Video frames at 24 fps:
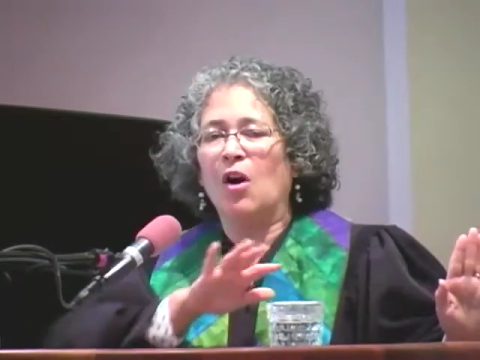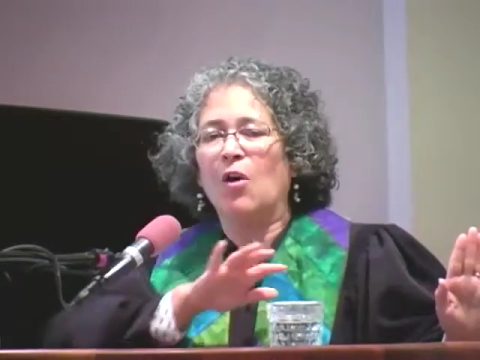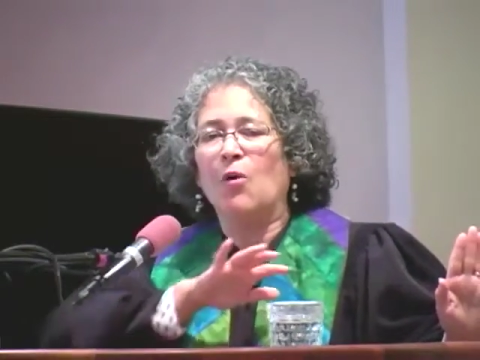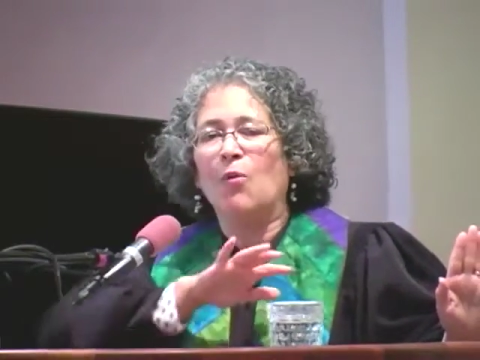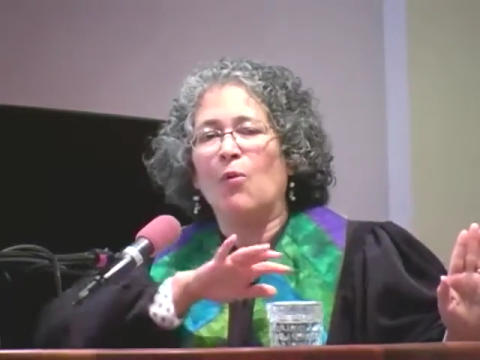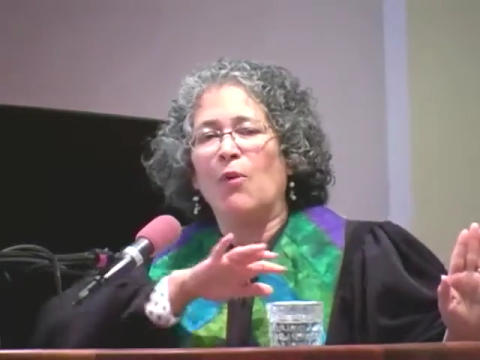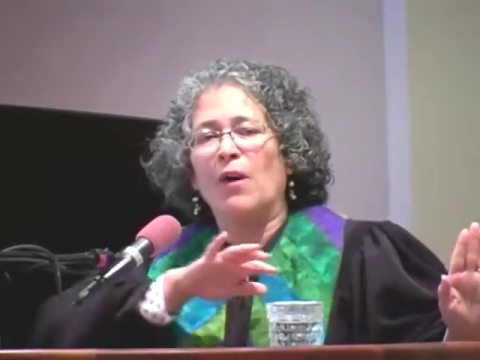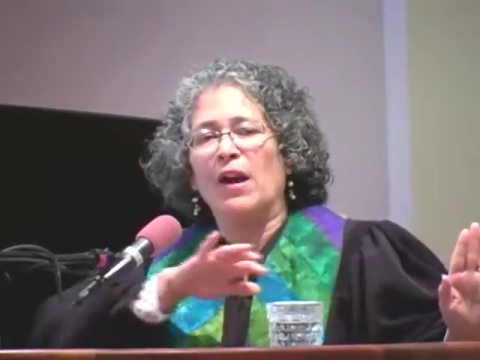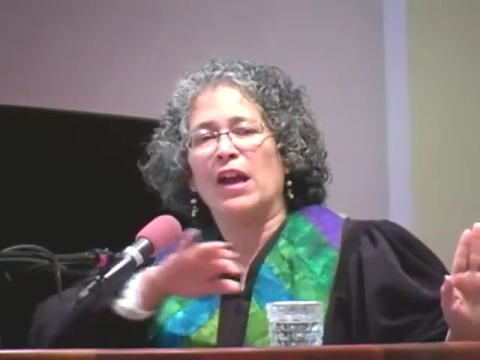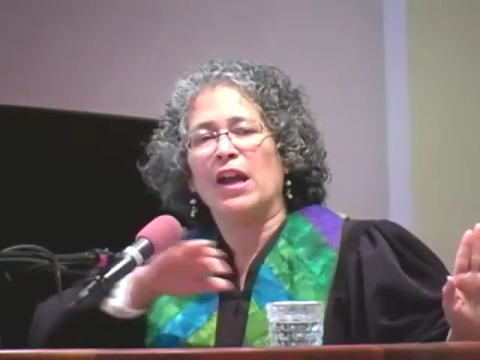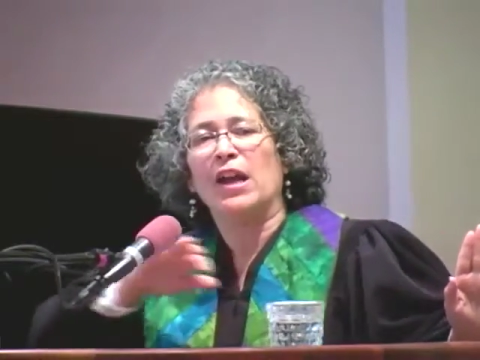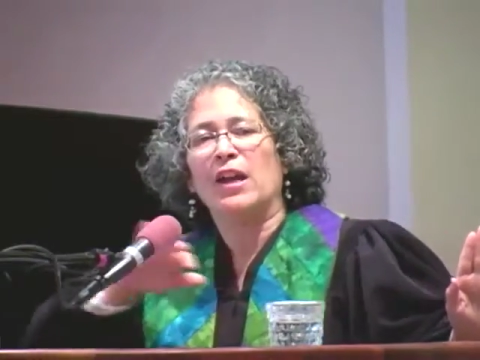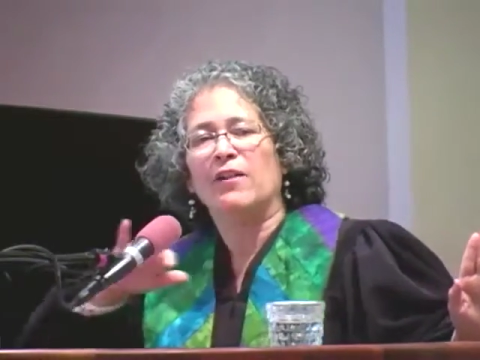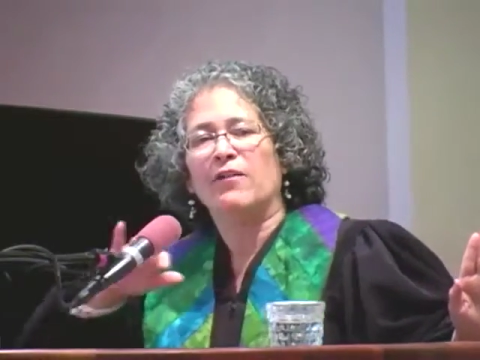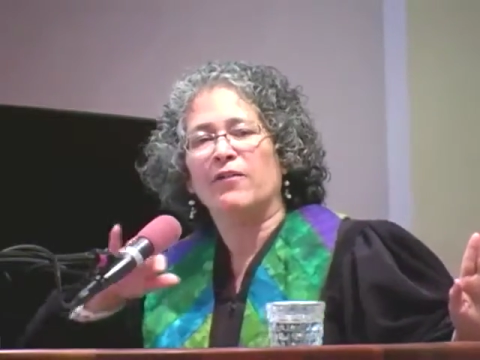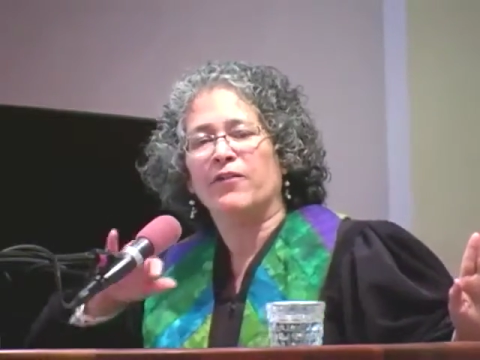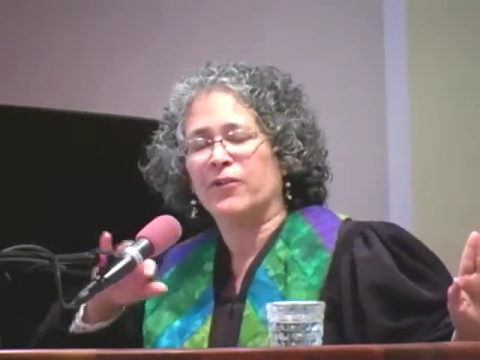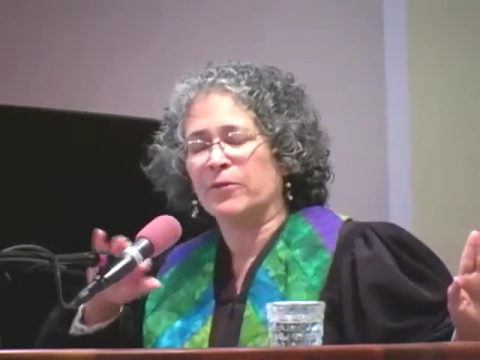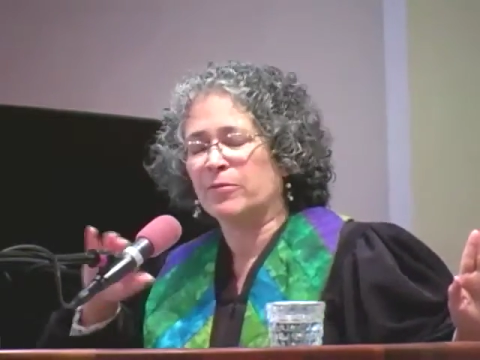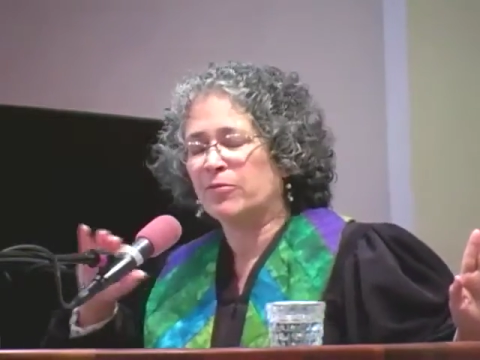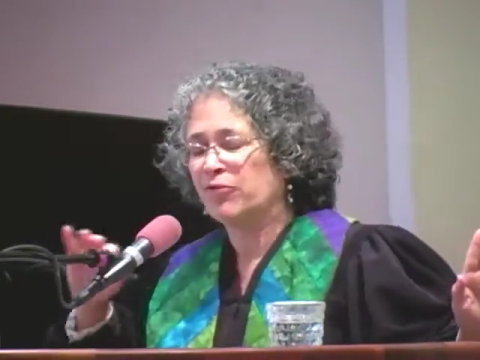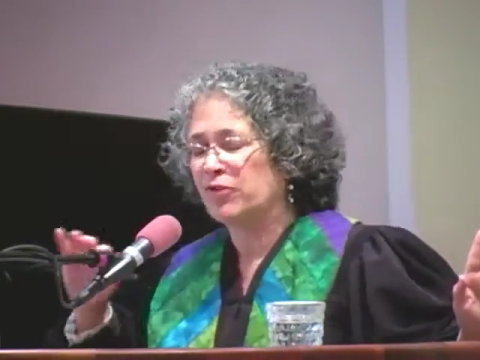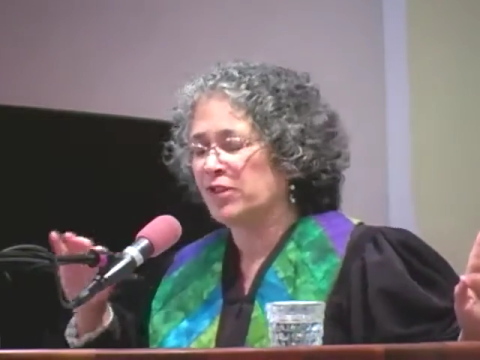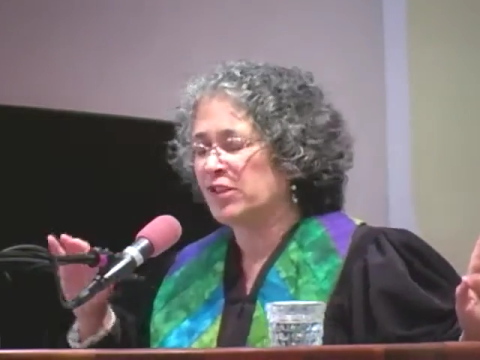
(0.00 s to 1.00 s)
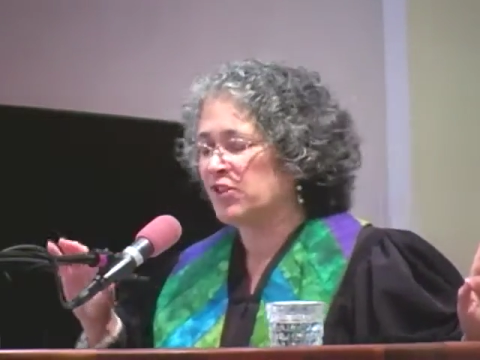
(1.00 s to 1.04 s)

away from